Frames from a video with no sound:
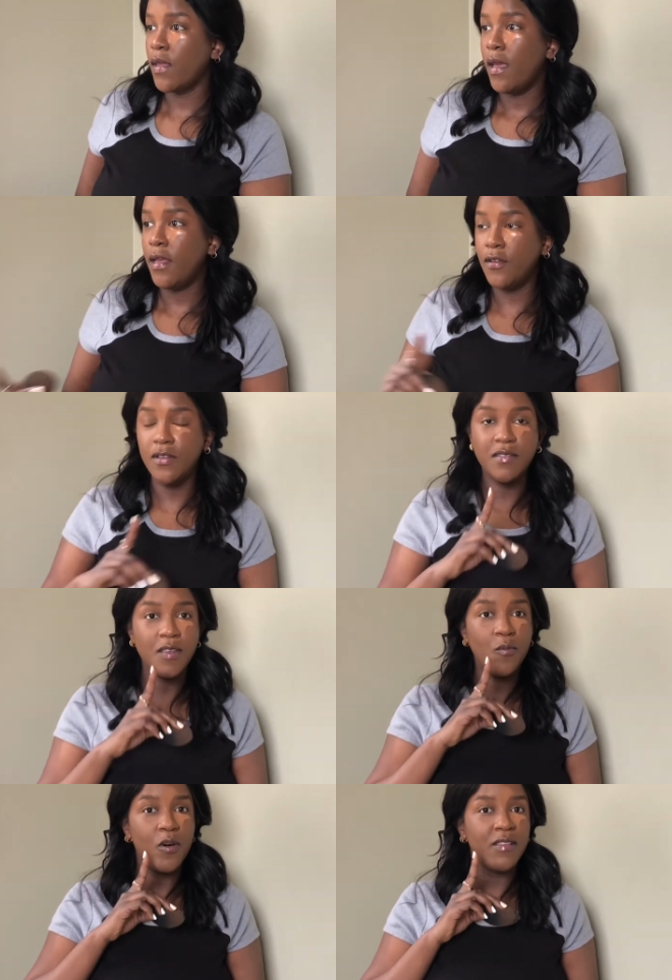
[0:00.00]
And you can see
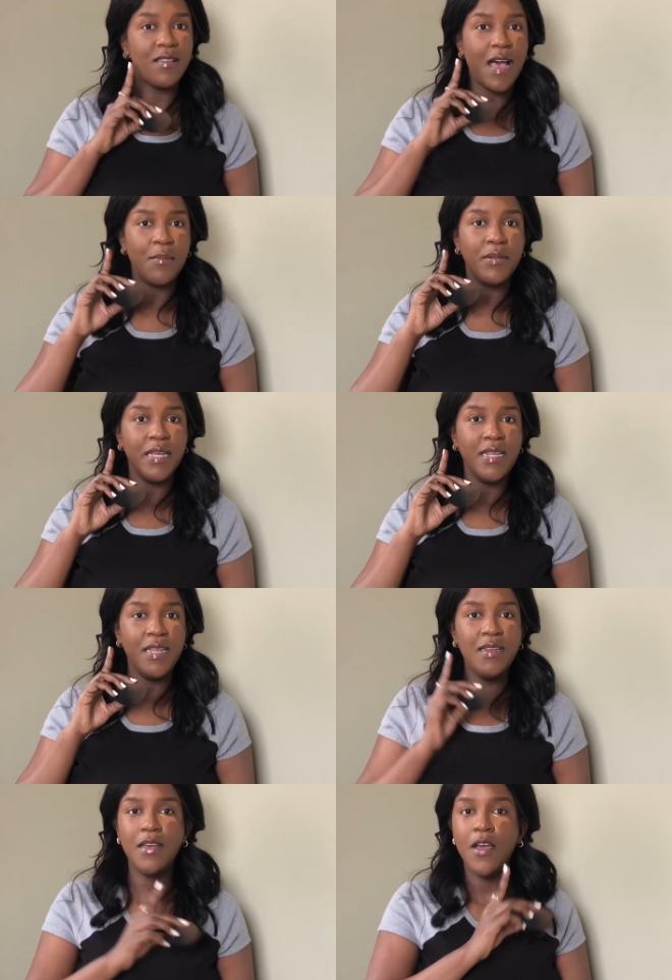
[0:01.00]
one side
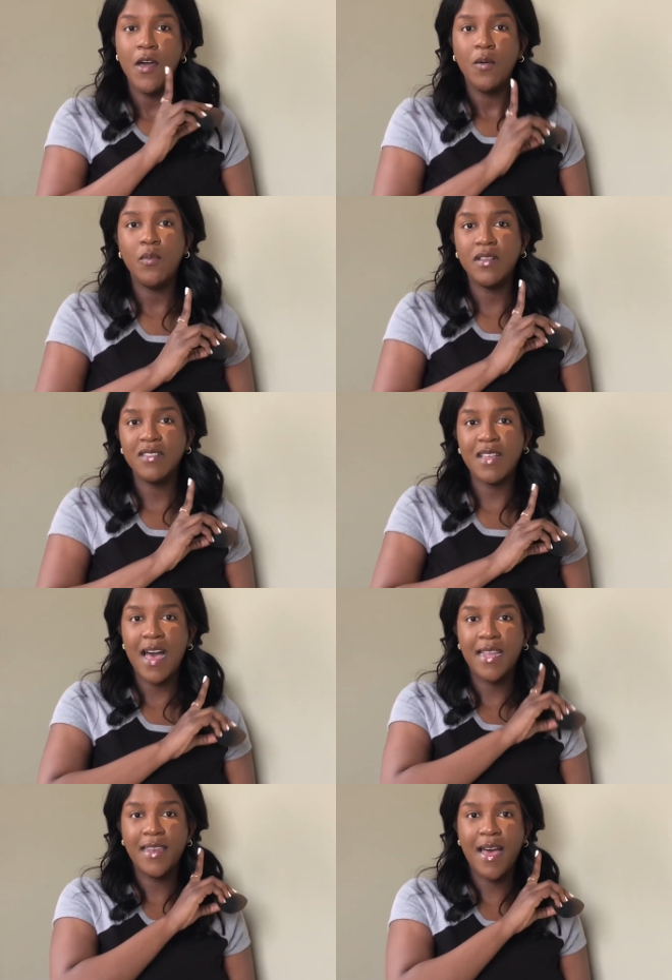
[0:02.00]
blended, one
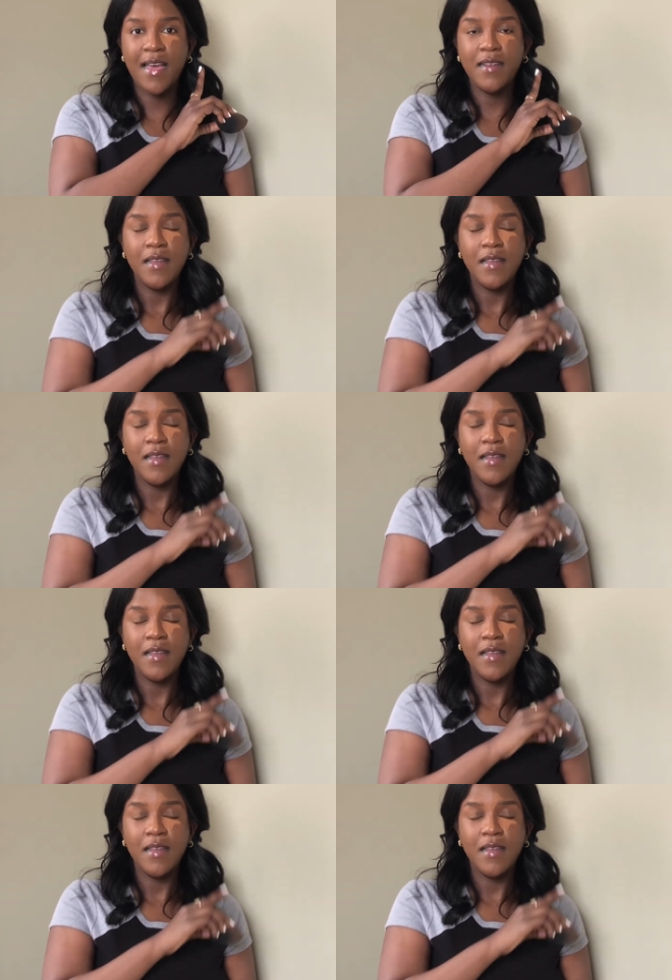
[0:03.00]
side not.